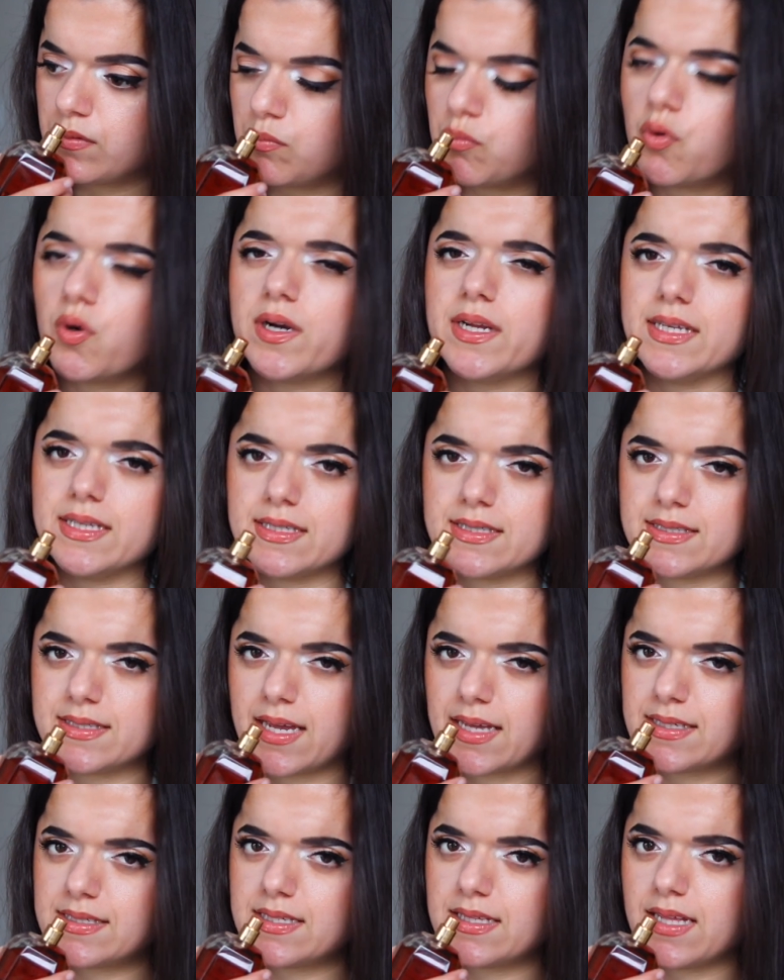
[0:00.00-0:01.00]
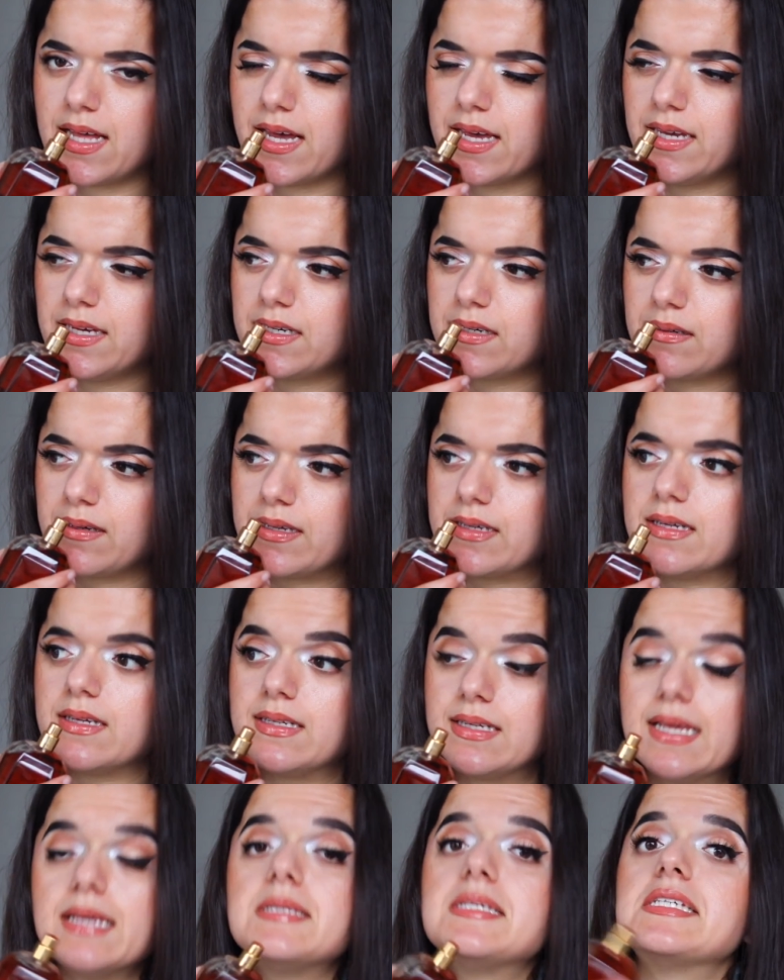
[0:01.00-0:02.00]
more incense-like,
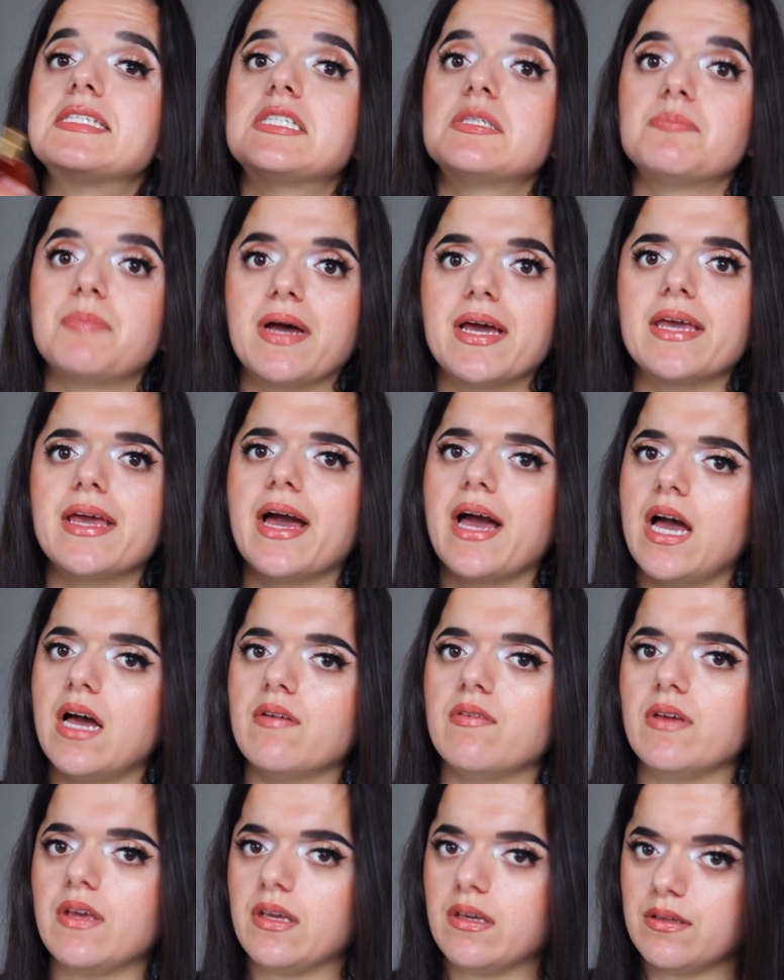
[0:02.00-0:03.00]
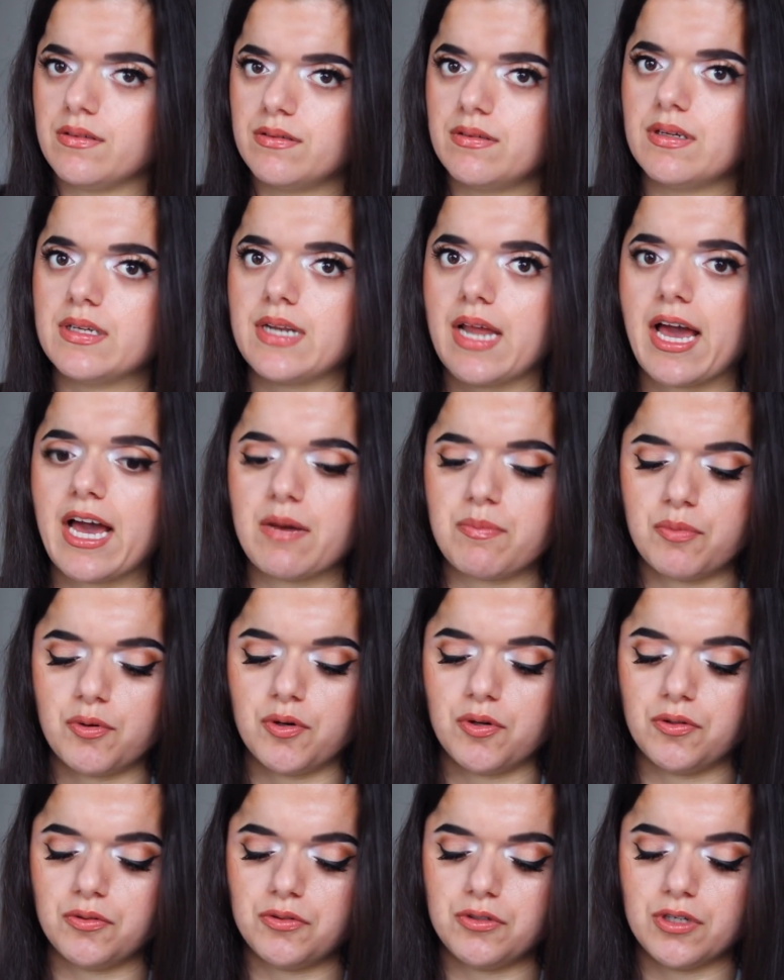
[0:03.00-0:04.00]
despite having an
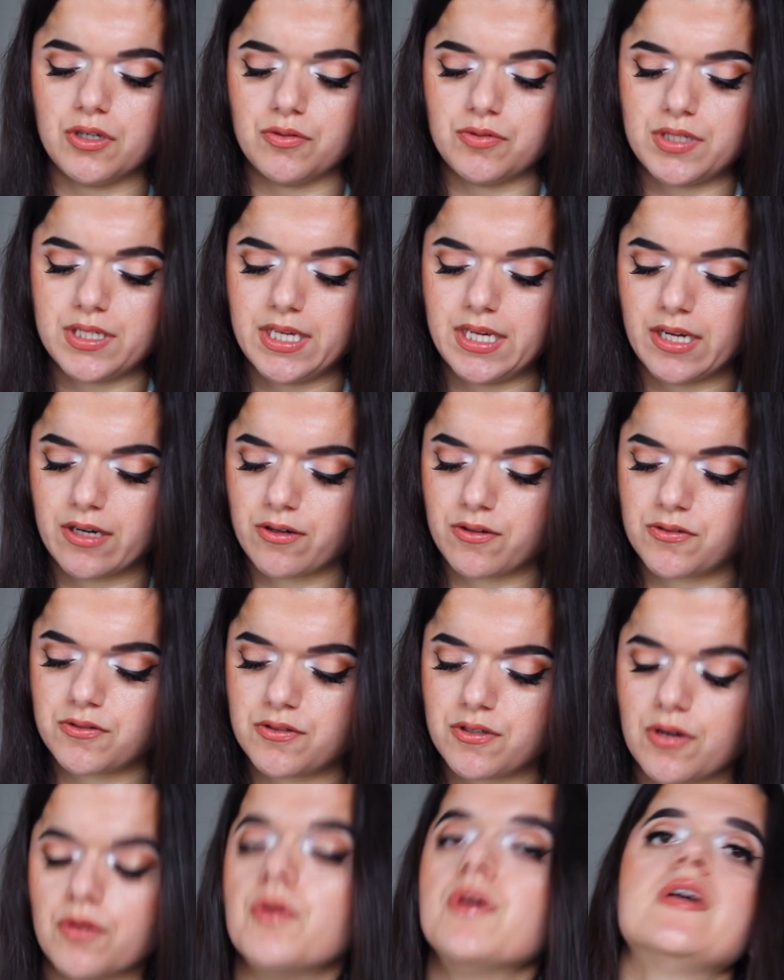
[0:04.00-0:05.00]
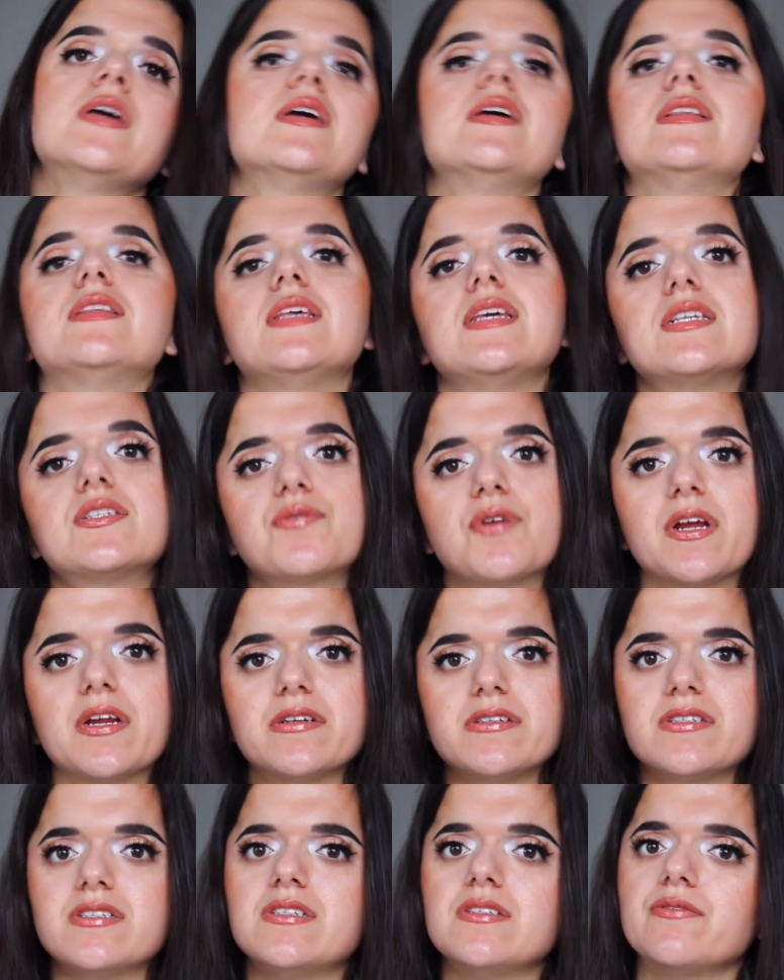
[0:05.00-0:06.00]
apple note here. So these
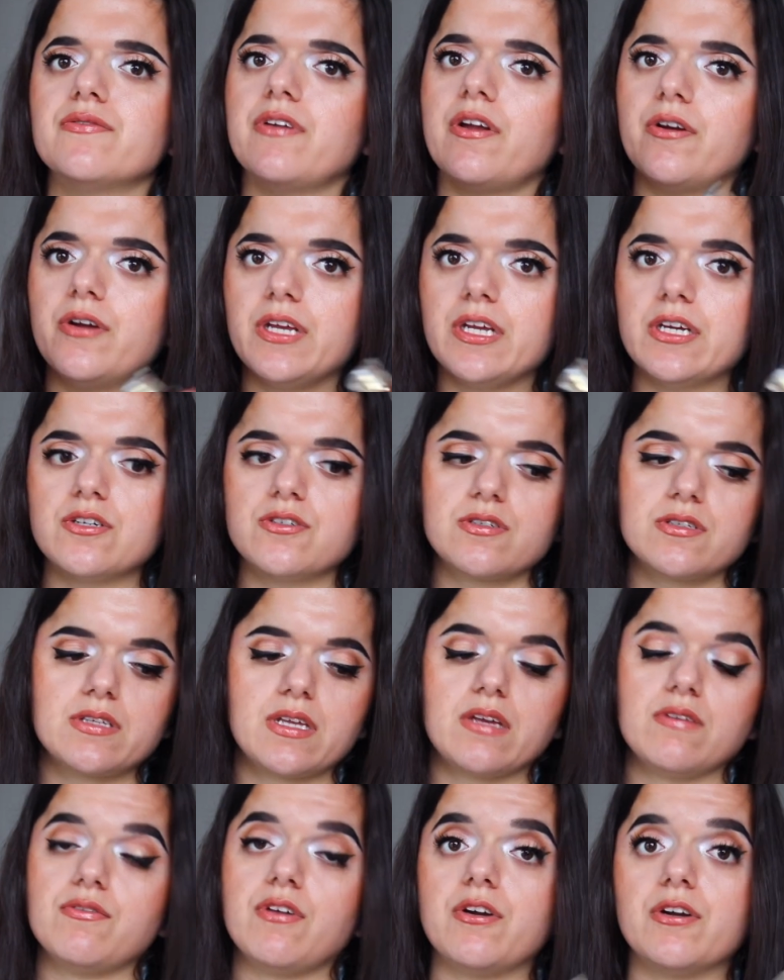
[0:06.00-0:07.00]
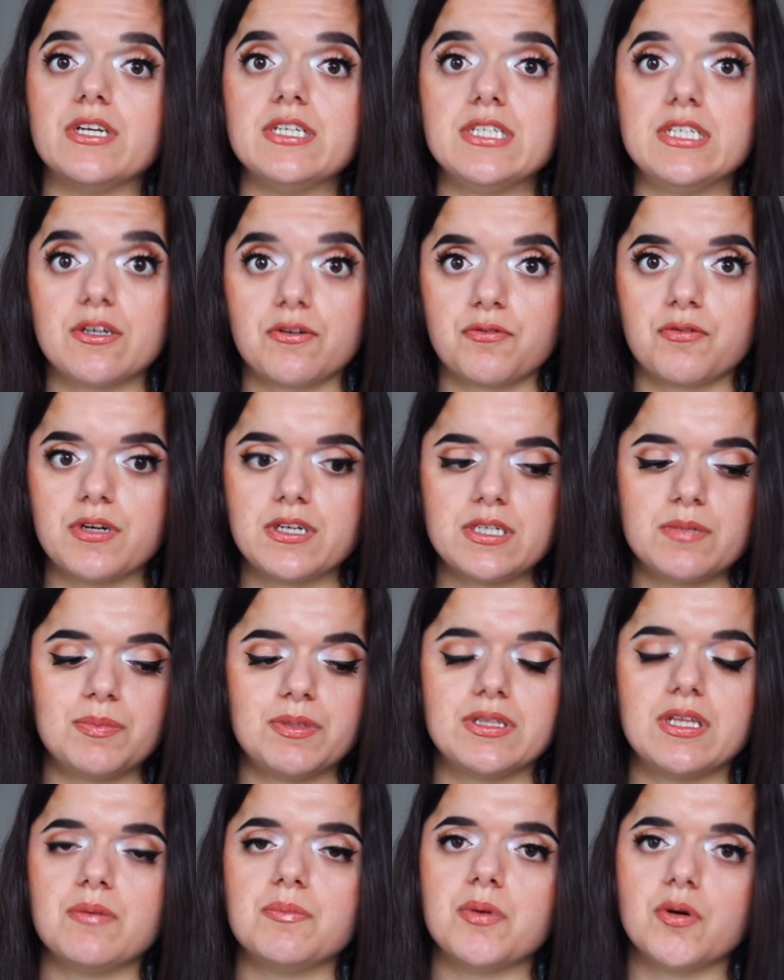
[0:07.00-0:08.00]
fragrances, very interesting, very different, but
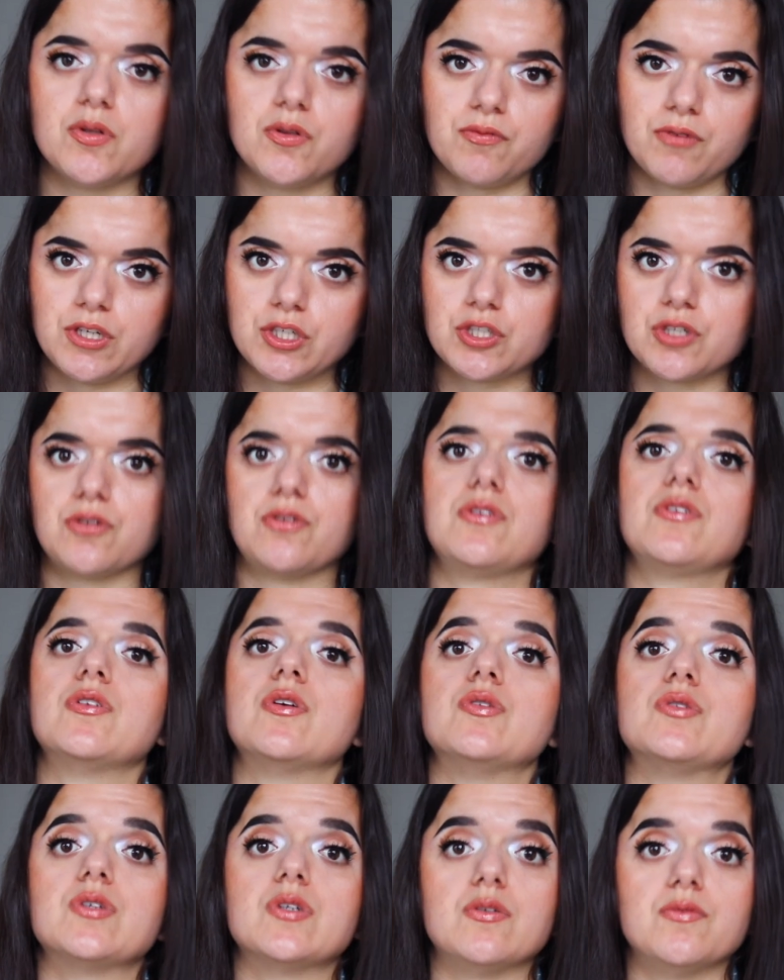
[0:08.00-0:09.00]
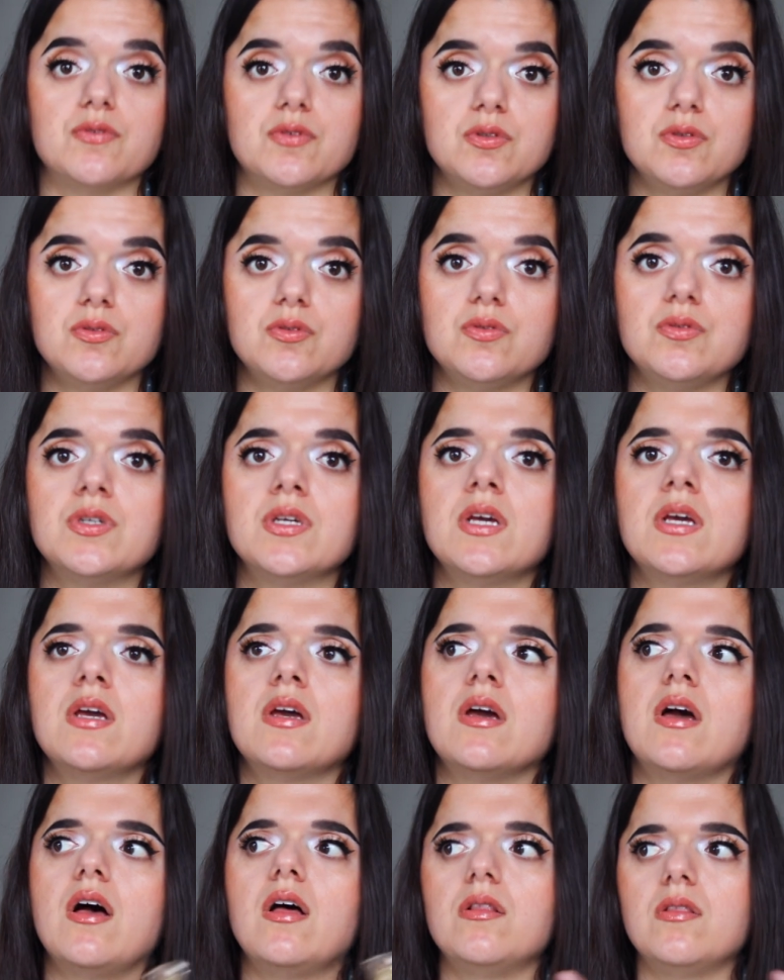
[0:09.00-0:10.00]
they both feature the note of oud,
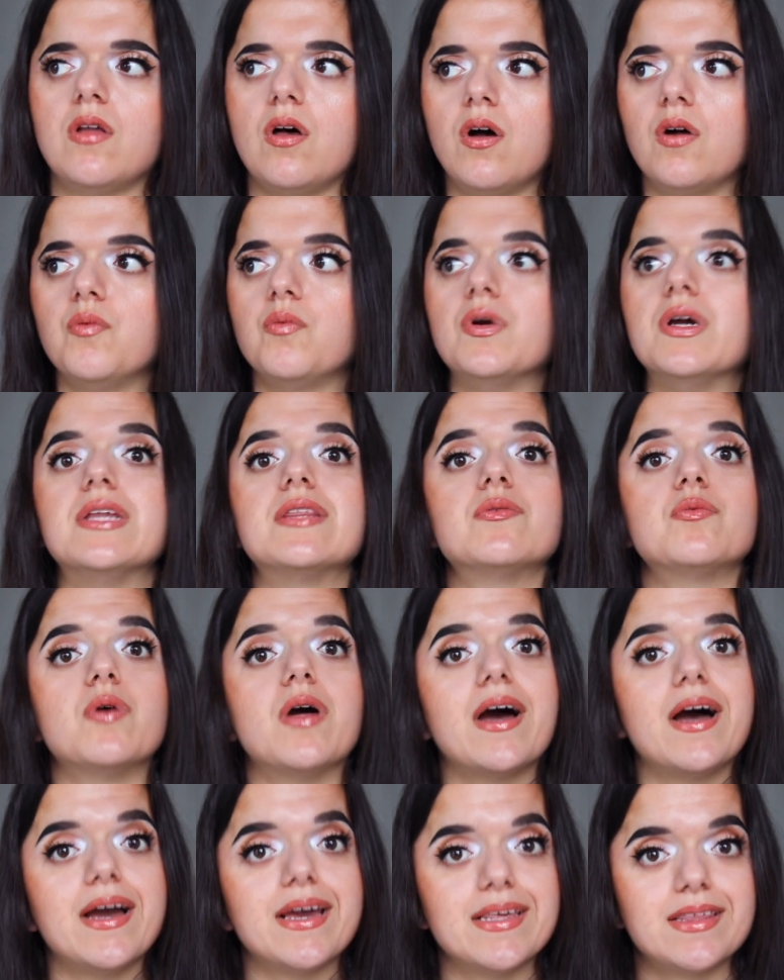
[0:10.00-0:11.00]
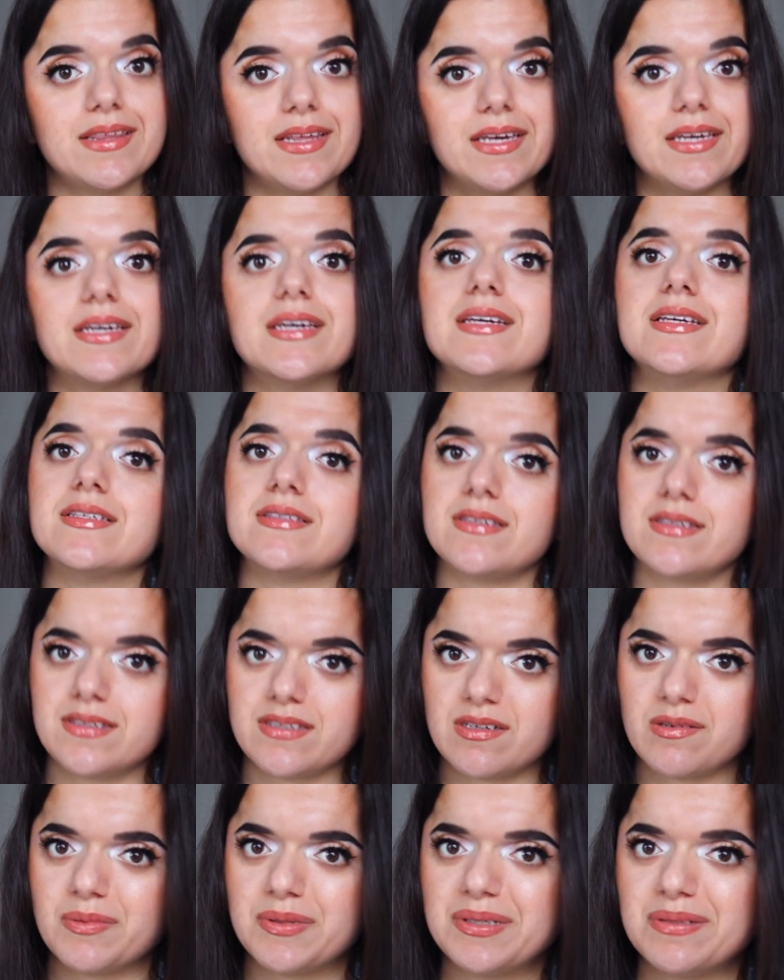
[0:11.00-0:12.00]
along with what I think is
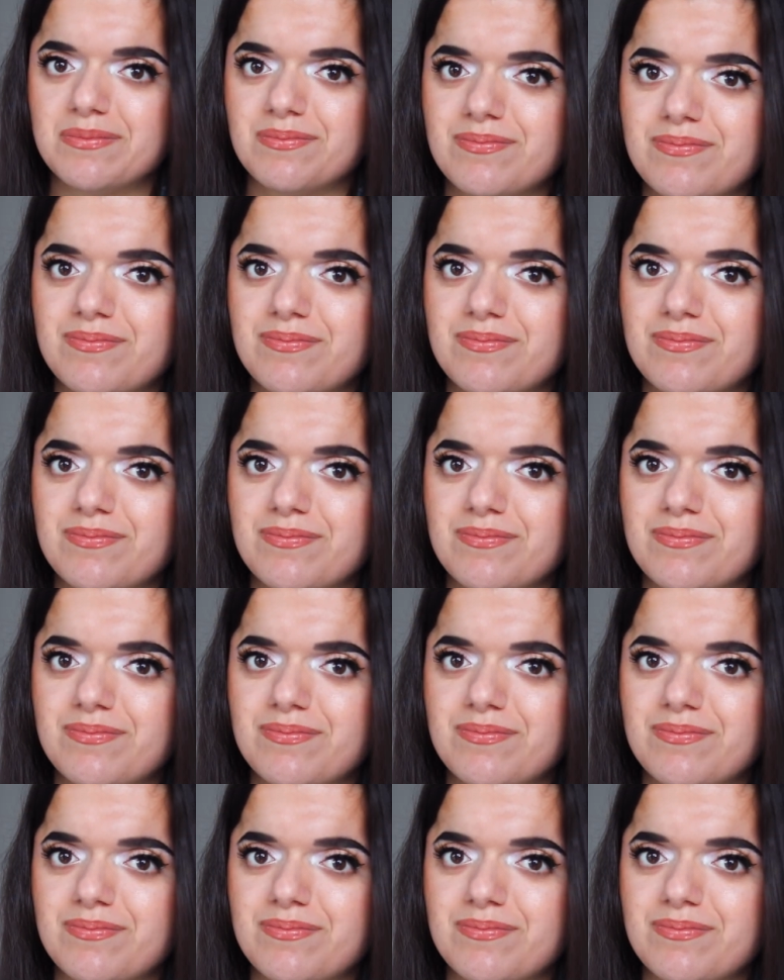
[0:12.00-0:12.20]
cinnamon.